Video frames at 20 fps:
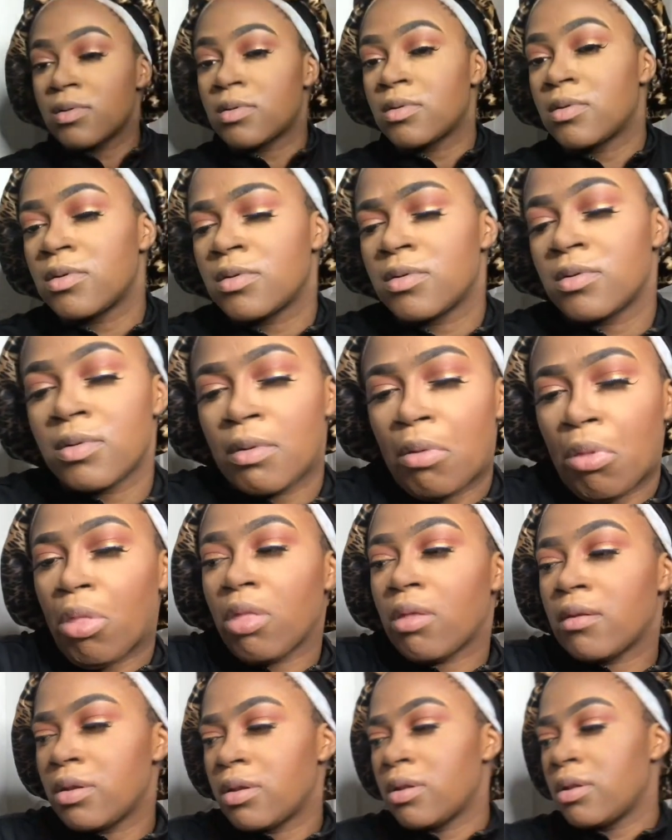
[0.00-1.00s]
artist
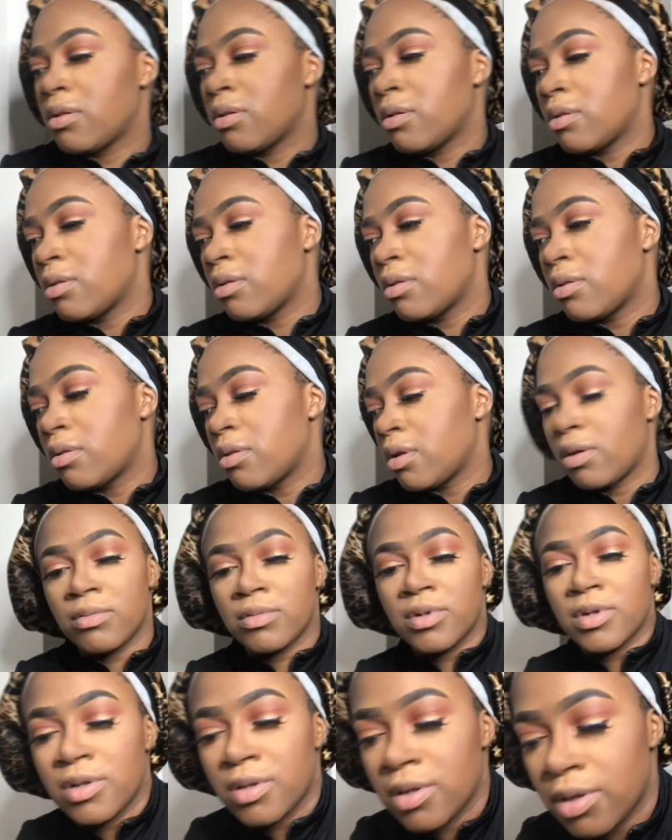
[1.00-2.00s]
um,
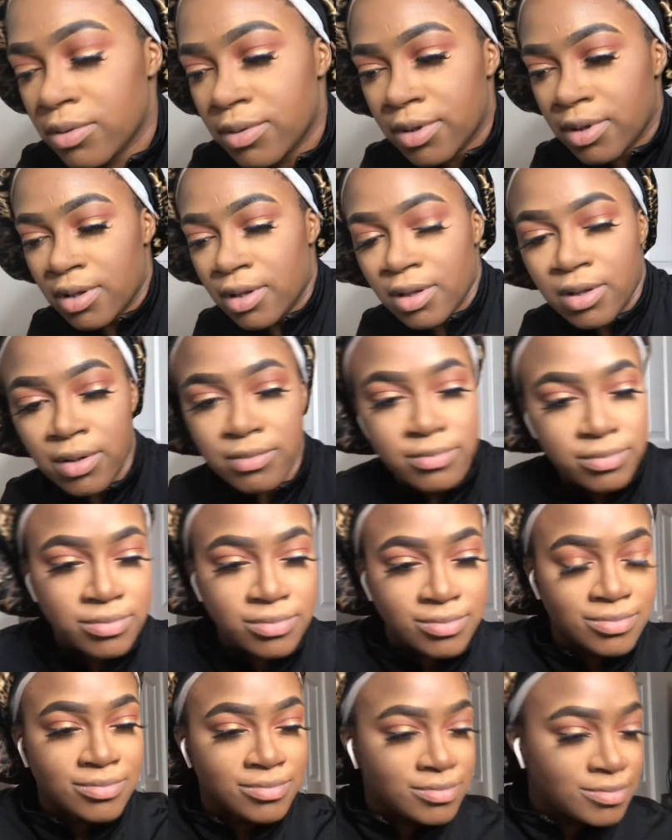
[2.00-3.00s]
back in the day, not
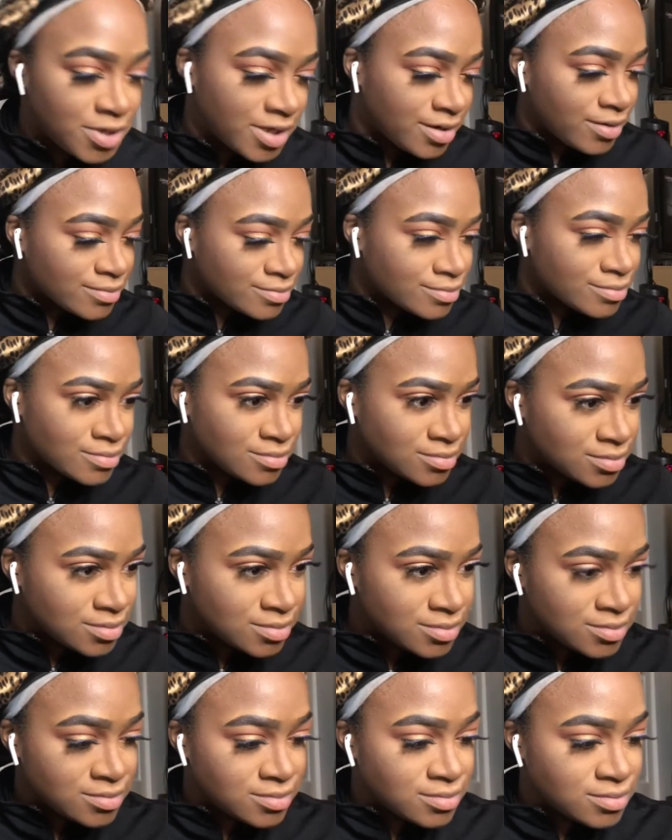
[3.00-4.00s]
really back in the day,
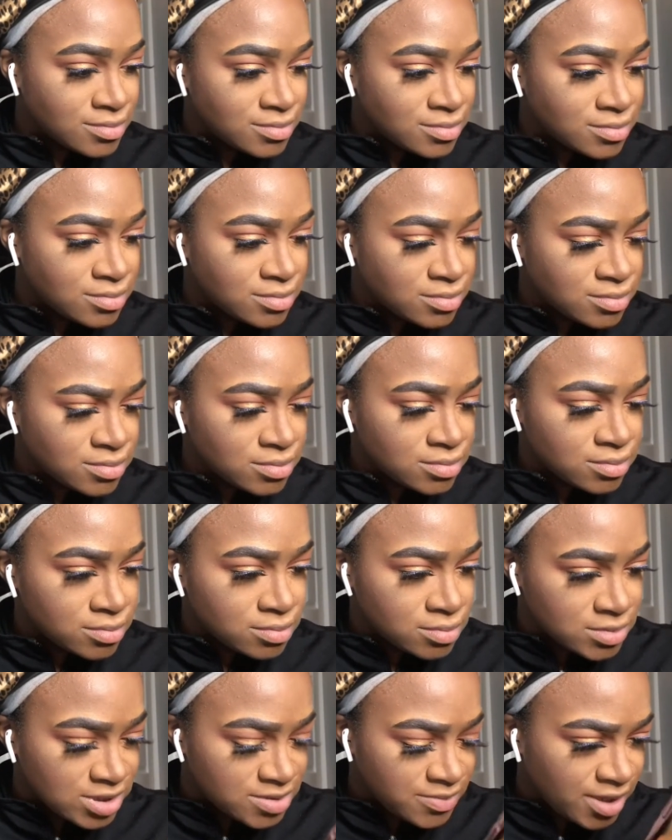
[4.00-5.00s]
but I
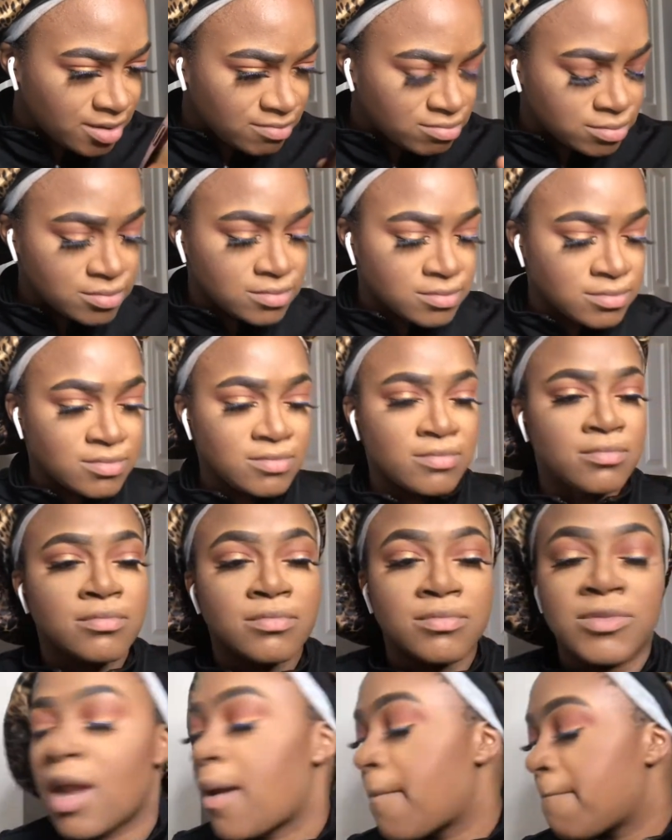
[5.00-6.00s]
love it. I
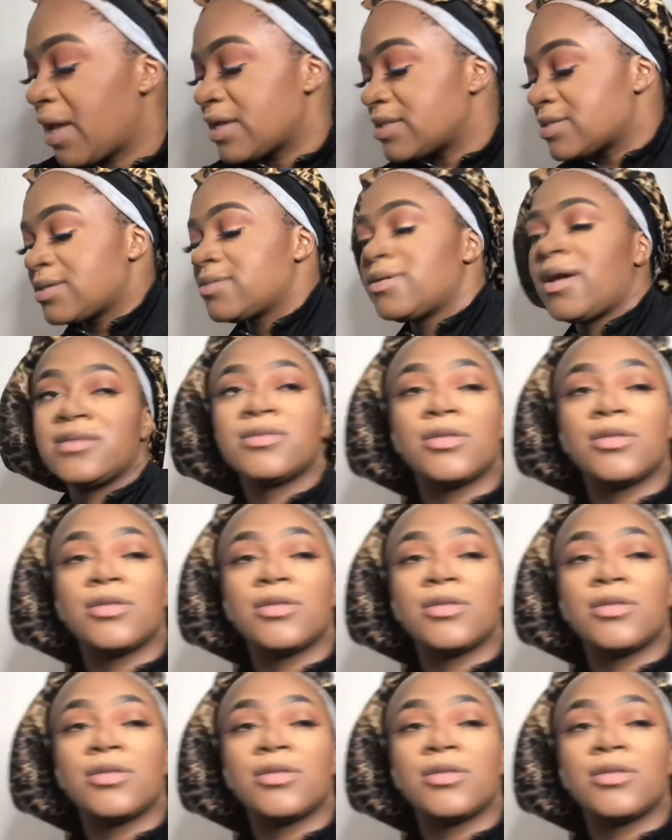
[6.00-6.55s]
love it. I love it. I love